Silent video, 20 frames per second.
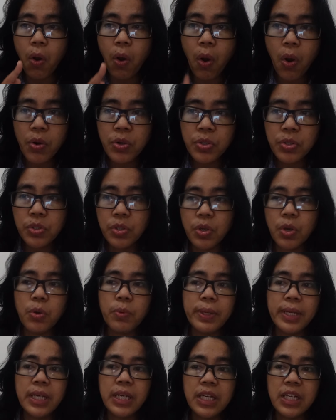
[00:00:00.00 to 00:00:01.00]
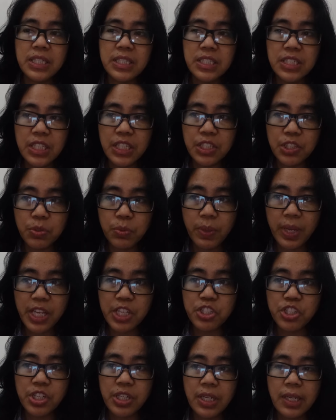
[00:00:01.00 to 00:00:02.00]
ongoing
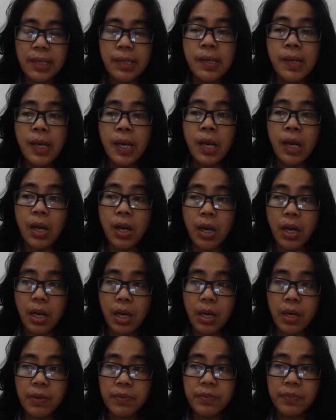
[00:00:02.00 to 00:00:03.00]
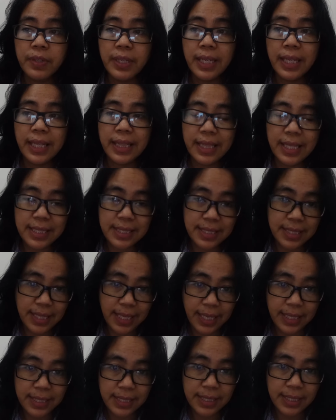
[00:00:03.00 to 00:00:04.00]
continuation of the
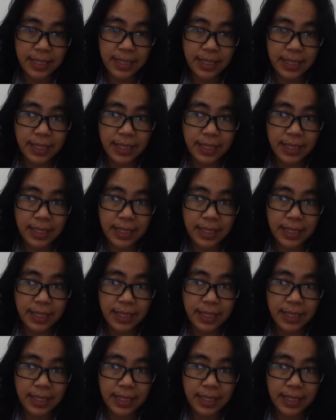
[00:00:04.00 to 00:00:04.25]
state.